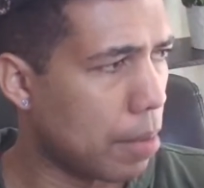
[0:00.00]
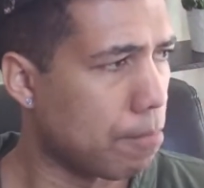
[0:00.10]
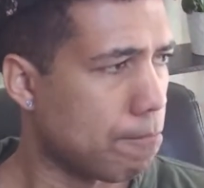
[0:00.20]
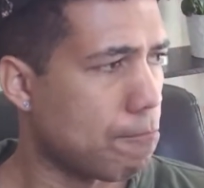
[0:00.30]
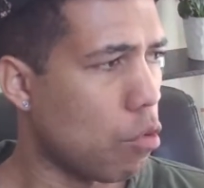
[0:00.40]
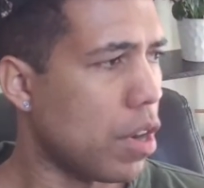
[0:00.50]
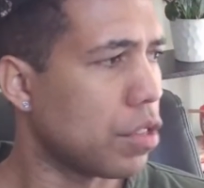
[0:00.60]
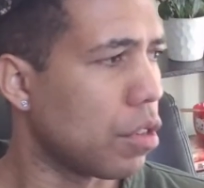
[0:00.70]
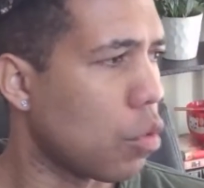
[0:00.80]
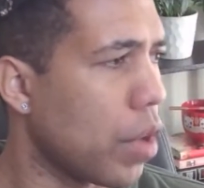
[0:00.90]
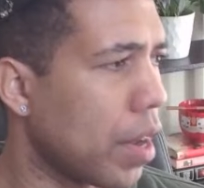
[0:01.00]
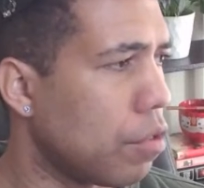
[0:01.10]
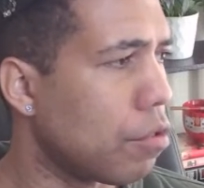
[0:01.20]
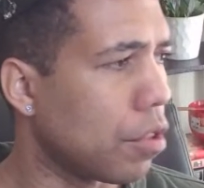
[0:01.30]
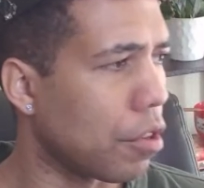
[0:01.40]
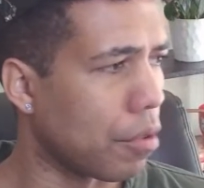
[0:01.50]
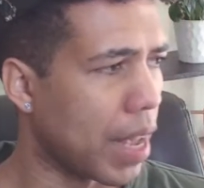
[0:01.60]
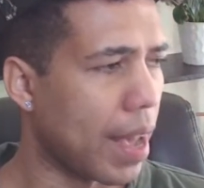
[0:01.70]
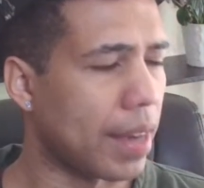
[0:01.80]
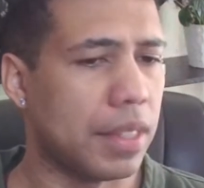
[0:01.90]
want to do a quick nuclear
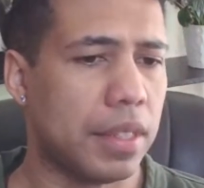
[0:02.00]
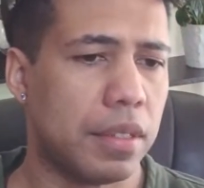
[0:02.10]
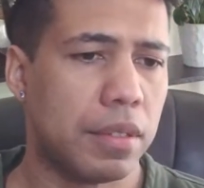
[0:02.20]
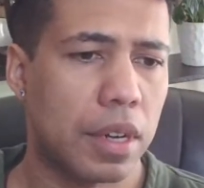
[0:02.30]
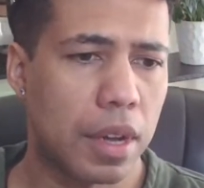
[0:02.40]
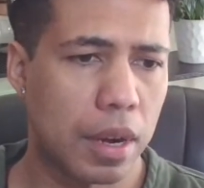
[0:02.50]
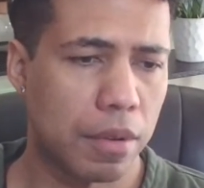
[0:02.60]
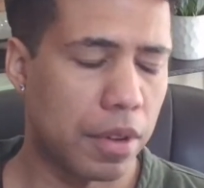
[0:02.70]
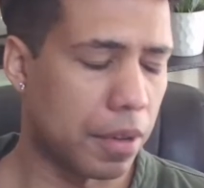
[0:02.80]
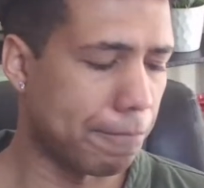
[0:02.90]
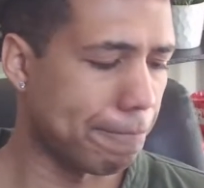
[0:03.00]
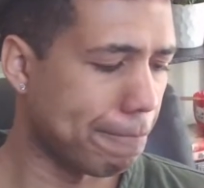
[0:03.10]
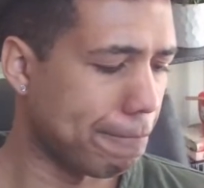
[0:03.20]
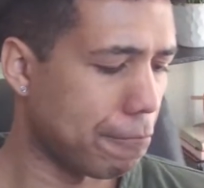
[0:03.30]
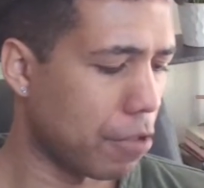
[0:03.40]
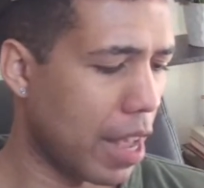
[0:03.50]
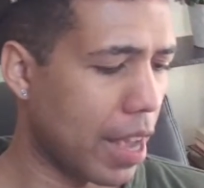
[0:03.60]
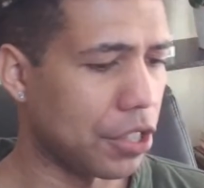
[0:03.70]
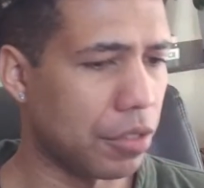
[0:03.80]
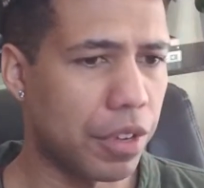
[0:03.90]
reaction, kind of a
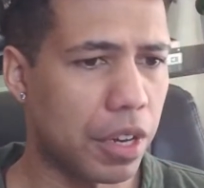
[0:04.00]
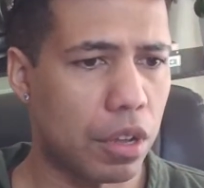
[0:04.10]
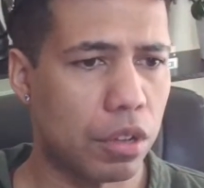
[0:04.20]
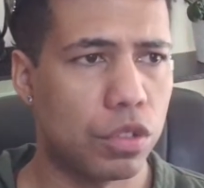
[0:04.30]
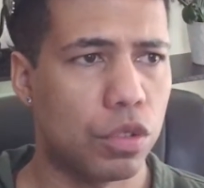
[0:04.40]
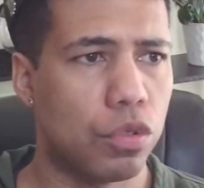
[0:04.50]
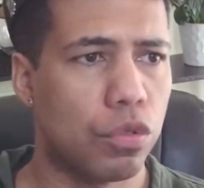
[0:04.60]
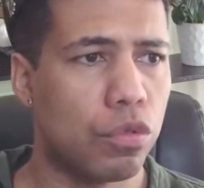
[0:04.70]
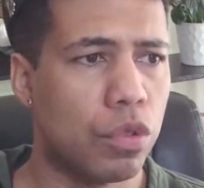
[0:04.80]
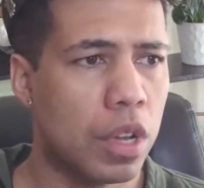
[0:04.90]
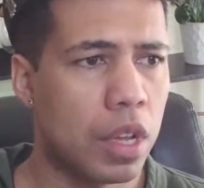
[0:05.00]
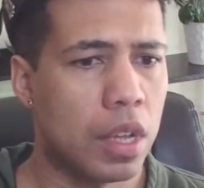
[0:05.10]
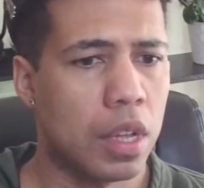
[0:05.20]
reaction video to